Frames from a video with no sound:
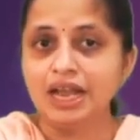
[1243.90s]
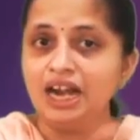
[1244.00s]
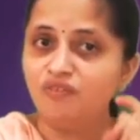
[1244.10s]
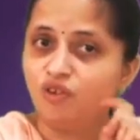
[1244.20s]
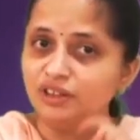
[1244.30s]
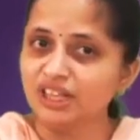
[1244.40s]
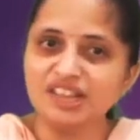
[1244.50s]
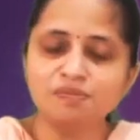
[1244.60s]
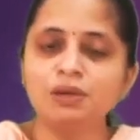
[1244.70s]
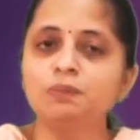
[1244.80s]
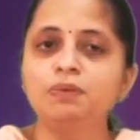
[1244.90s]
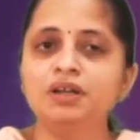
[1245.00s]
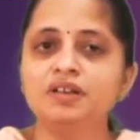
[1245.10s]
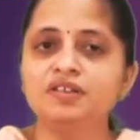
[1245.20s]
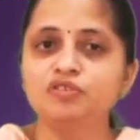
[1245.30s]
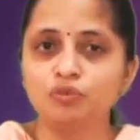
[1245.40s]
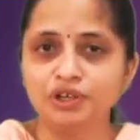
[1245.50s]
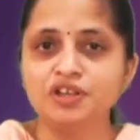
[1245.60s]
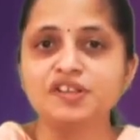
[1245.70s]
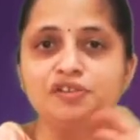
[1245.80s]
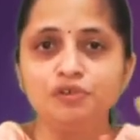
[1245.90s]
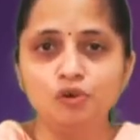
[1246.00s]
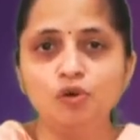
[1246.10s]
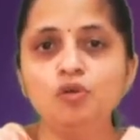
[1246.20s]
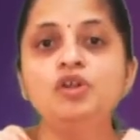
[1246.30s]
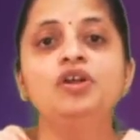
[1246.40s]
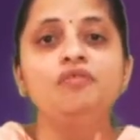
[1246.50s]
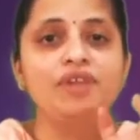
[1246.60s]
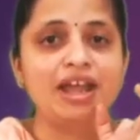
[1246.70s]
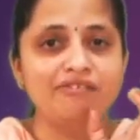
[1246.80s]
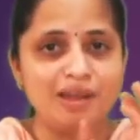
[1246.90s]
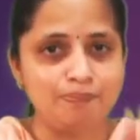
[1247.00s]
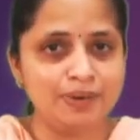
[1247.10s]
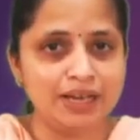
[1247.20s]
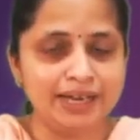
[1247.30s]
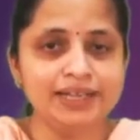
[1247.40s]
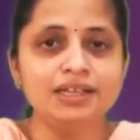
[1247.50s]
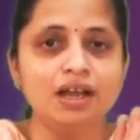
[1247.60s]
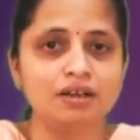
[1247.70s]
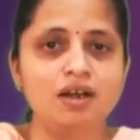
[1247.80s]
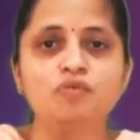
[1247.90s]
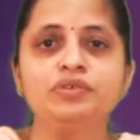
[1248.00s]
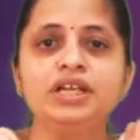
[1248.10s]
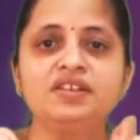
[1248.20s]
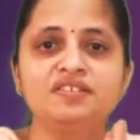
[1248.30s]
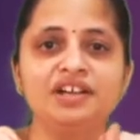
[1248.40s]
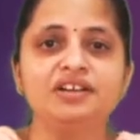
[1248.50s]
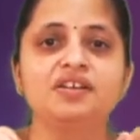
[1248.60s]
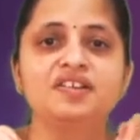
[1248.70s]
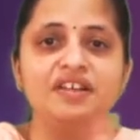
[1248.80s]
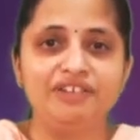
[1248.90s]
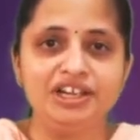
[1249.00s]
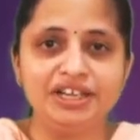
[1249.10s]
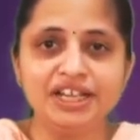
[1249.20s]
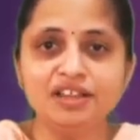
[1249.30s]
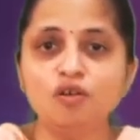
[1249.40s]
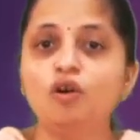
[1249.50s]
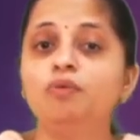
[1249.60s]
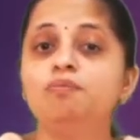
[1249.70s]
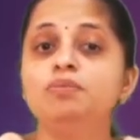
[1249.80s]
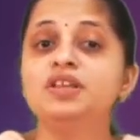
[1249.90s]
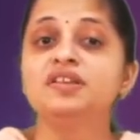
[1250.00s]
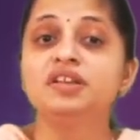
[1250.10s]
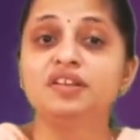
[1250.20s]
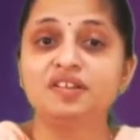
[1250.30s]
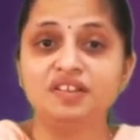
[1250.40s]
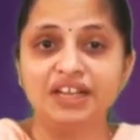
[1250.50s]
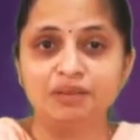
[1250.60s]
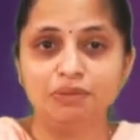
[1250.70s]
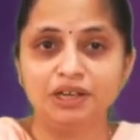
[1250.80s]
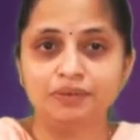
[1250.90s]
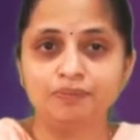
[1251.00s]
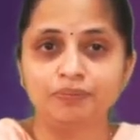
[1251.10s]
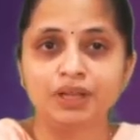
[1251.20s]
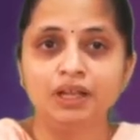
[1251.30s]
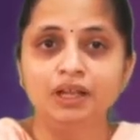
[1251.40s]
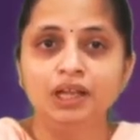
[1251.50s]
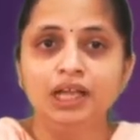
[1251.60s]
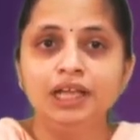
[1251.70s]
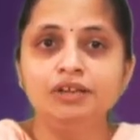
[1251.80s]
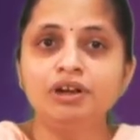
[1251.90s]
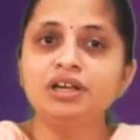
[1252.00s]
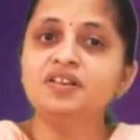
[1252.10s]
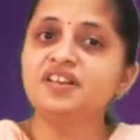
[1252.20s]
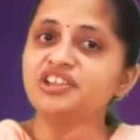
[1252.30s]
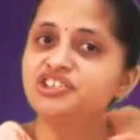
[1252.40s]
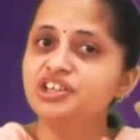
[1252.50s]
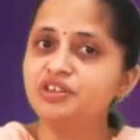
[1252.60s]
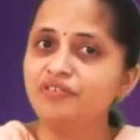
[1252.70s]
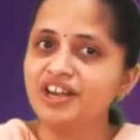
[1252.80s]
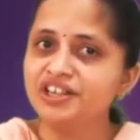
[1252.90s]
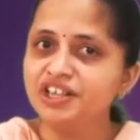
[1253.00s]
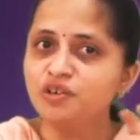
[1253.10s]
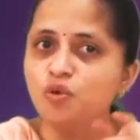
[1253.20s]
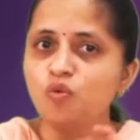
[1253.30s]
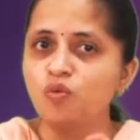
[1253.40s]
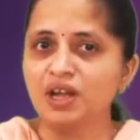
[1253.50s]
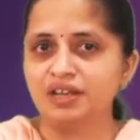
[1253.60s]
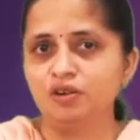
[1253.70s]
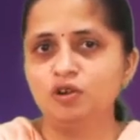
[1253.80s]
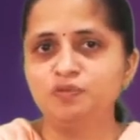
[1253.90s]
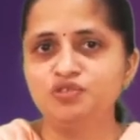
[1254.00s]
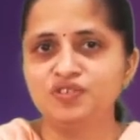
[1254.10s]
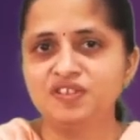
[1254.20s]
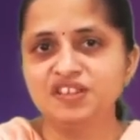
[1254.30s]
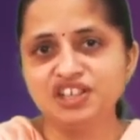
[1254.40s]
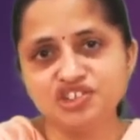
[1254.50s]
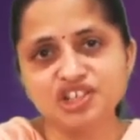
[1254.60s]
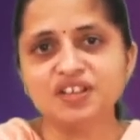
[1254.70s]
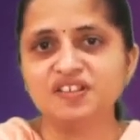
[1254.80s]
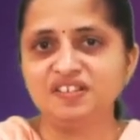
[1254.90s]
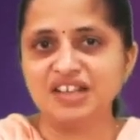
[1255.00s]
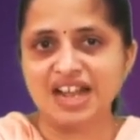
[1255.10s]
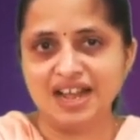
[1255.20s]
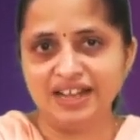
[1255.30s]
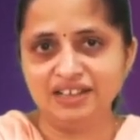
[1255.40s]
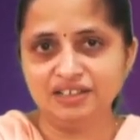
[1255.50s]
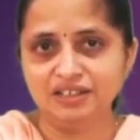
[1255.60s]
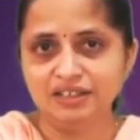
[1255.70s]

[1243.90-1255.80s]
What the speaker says: And for this purpose, students, we are applying the accounting standard 17 of business segment. Now under section 22(1) of CGST Act,